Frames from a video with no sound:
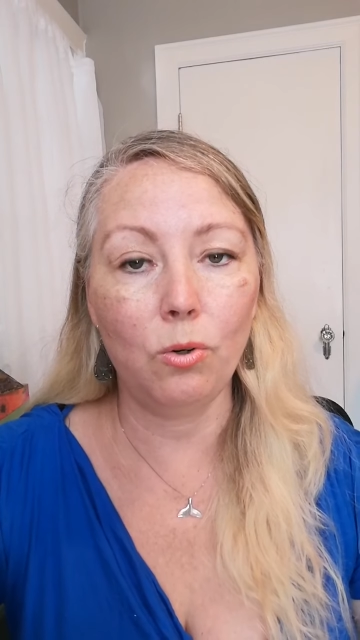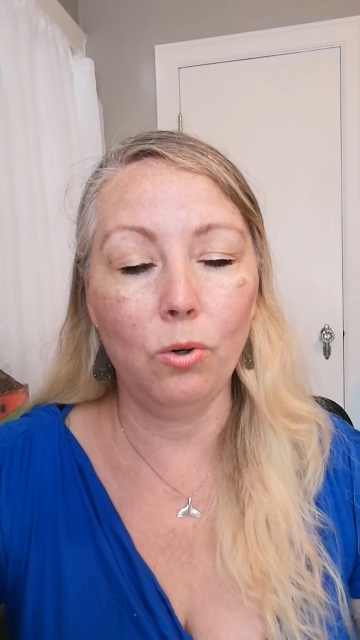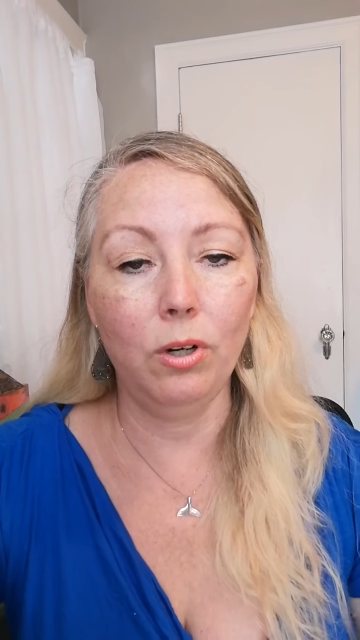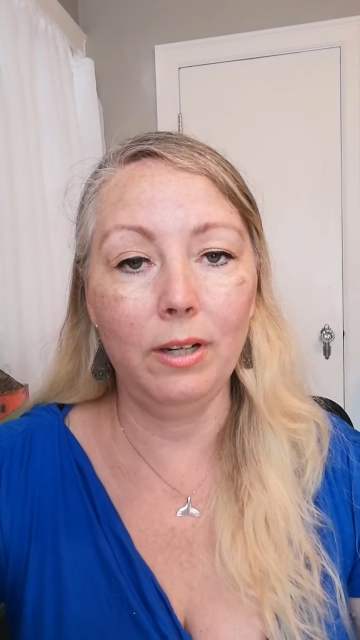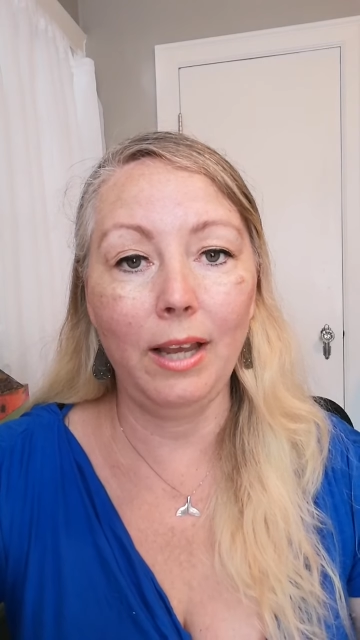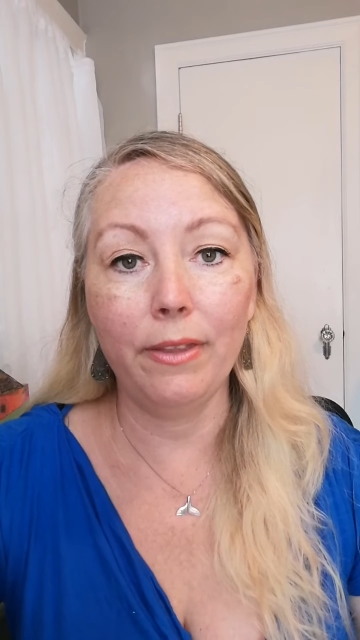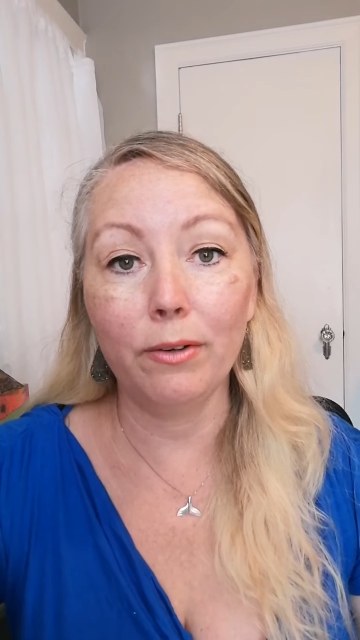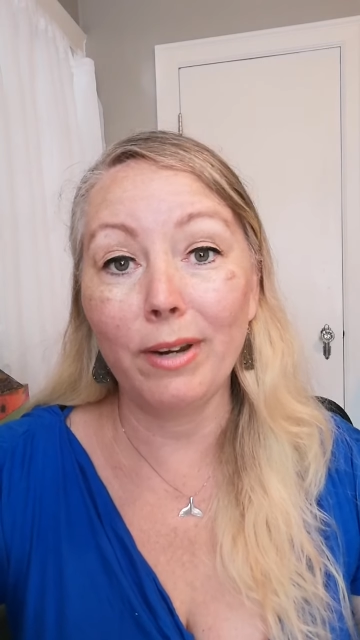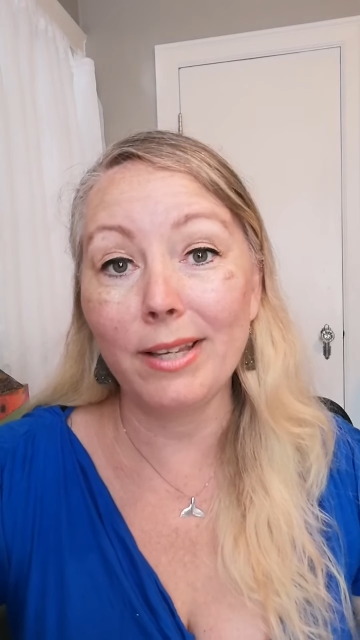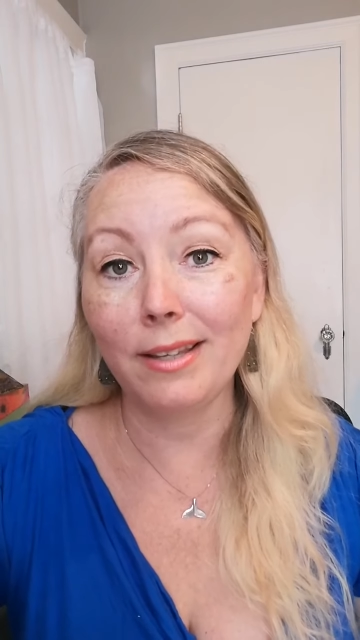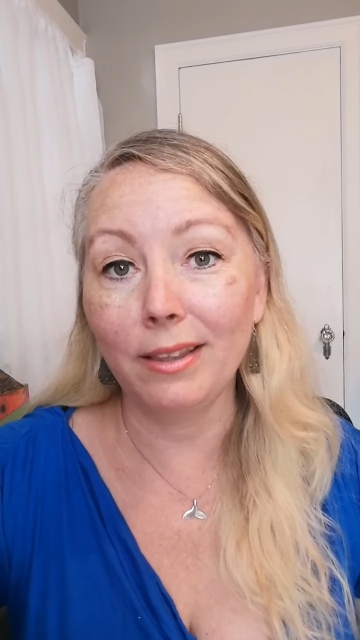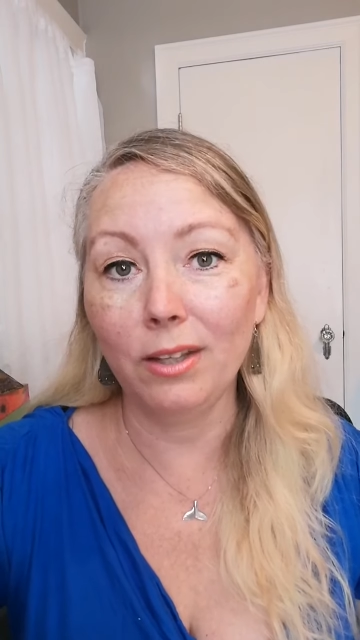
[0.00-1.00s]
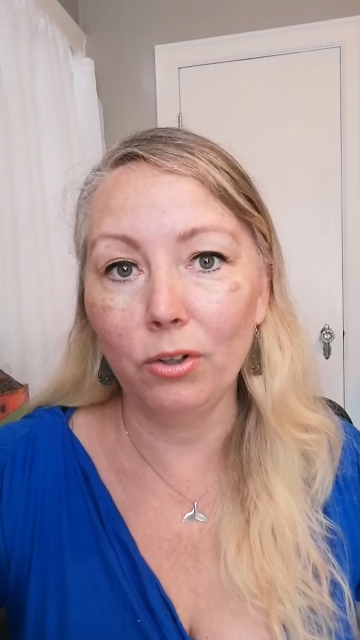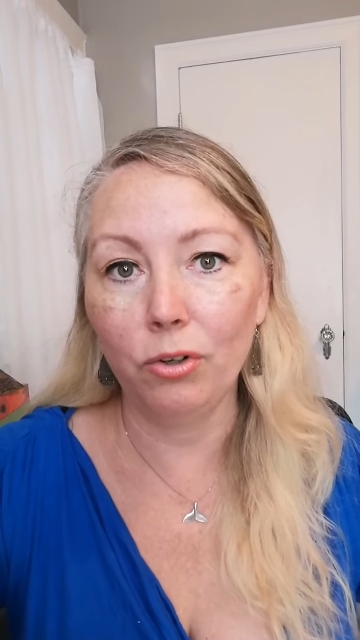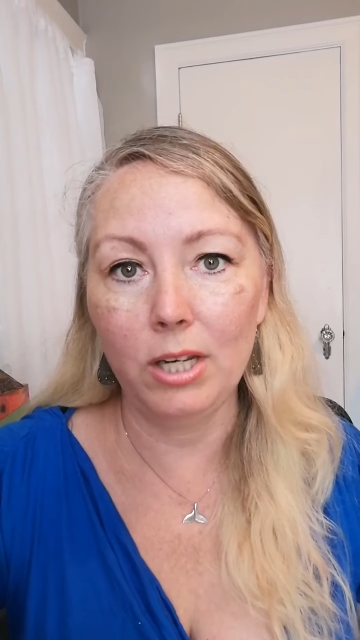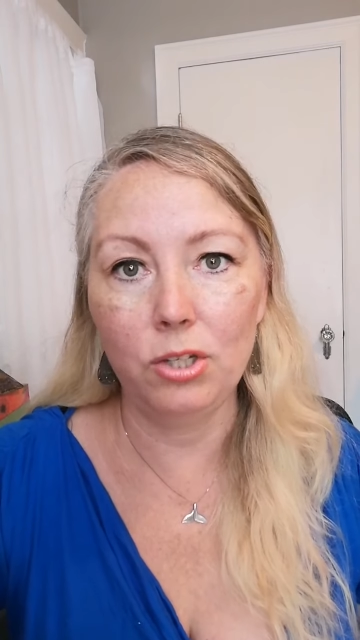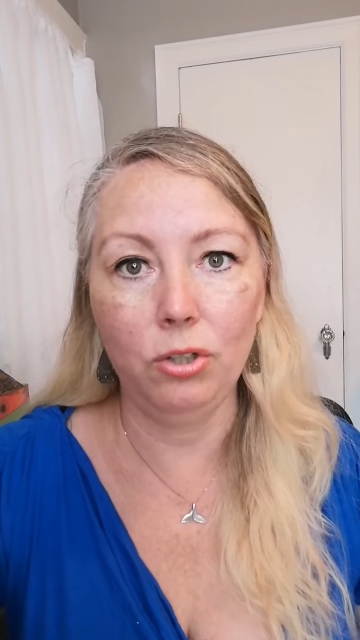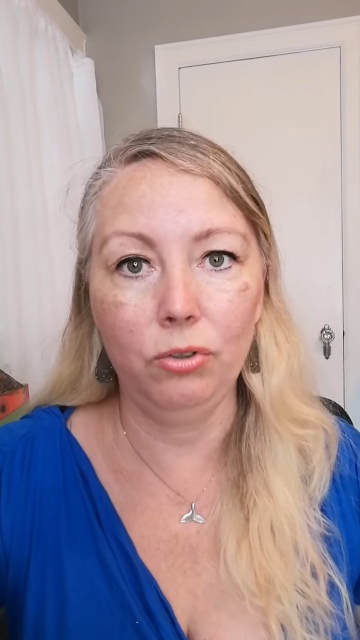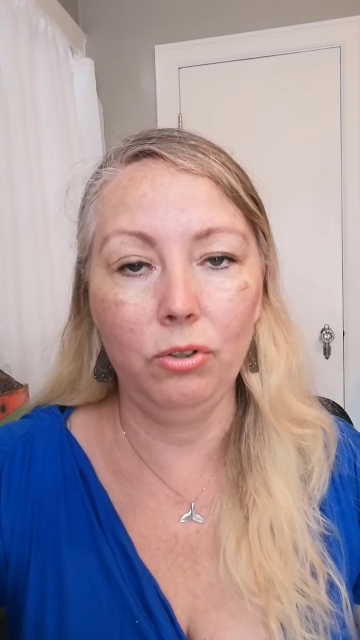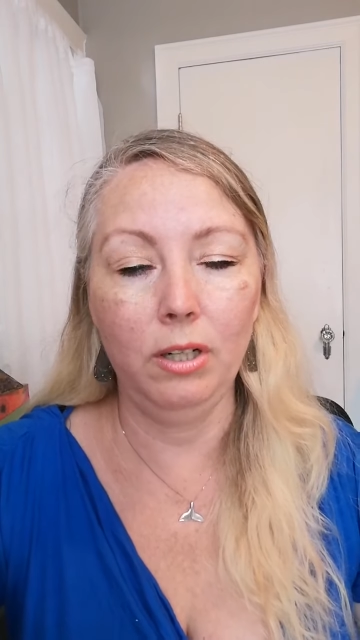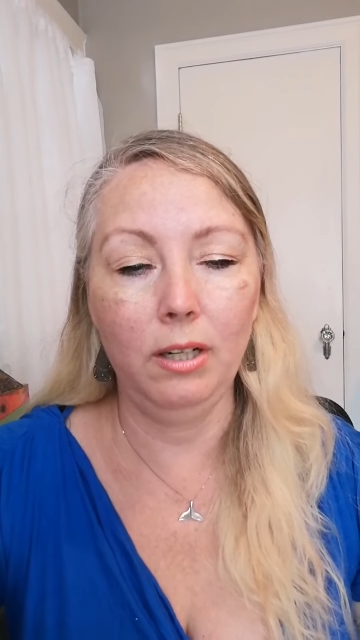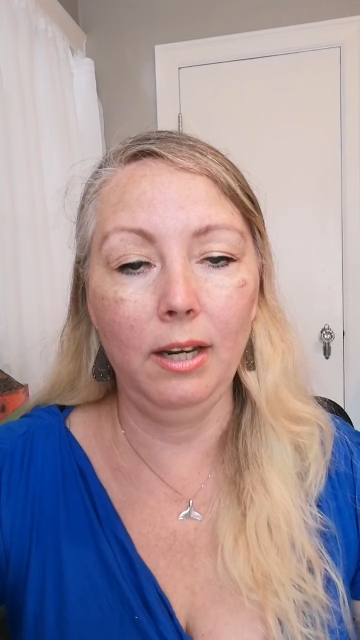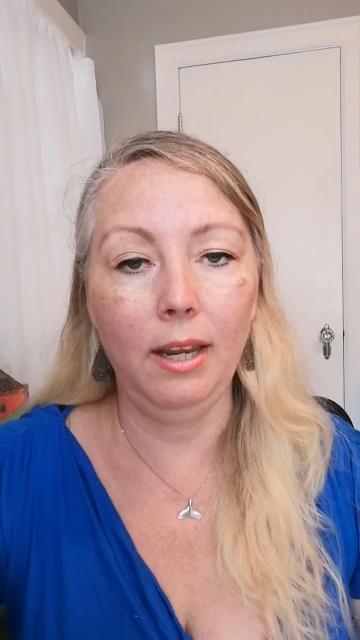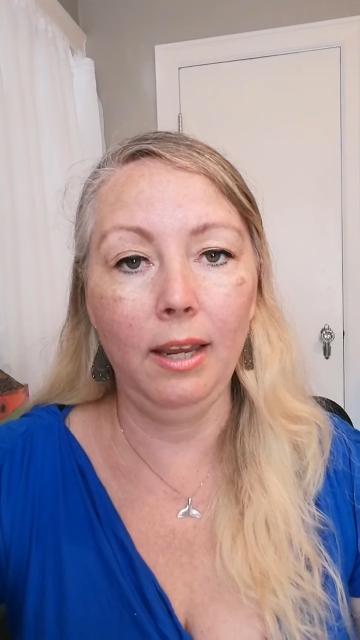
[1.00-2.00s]
or now they're raising their
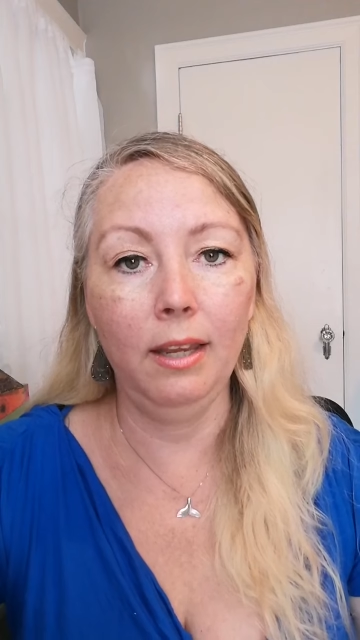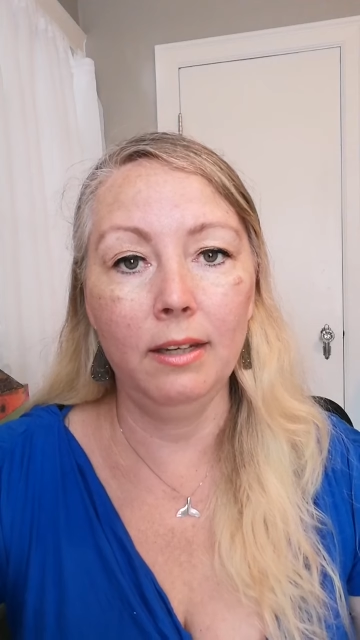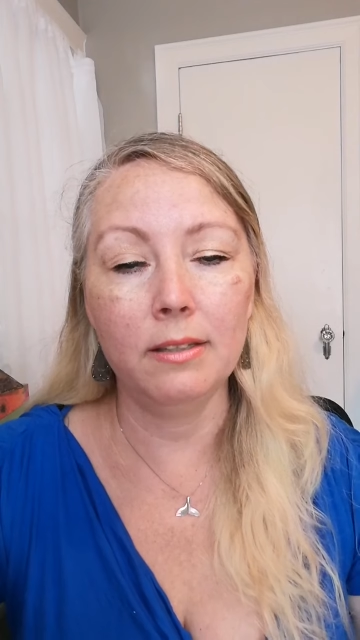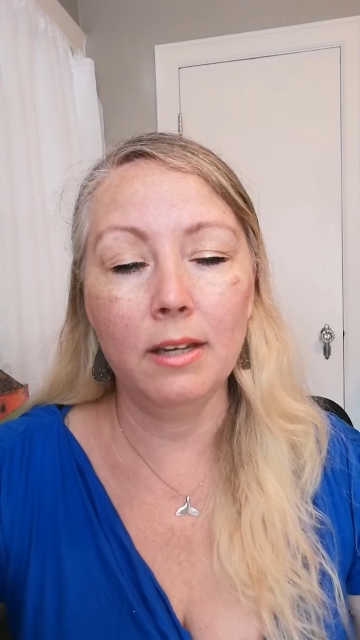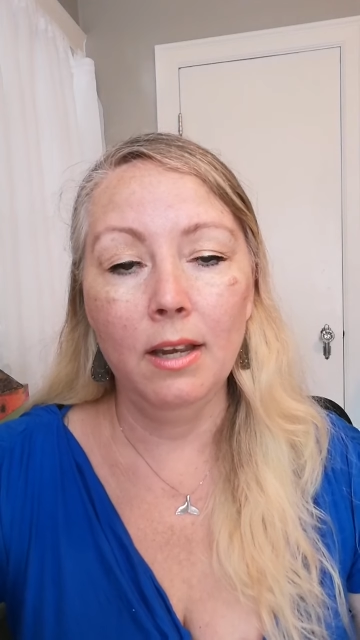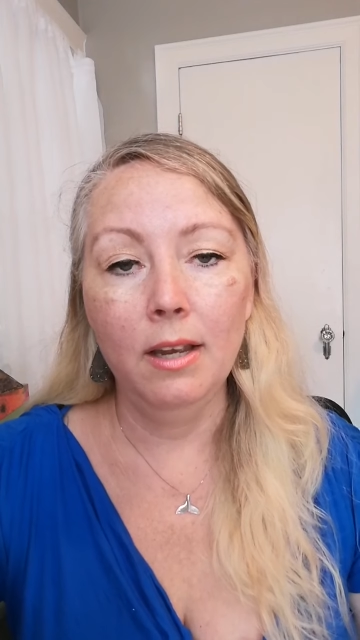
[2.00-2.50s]
grandchildren and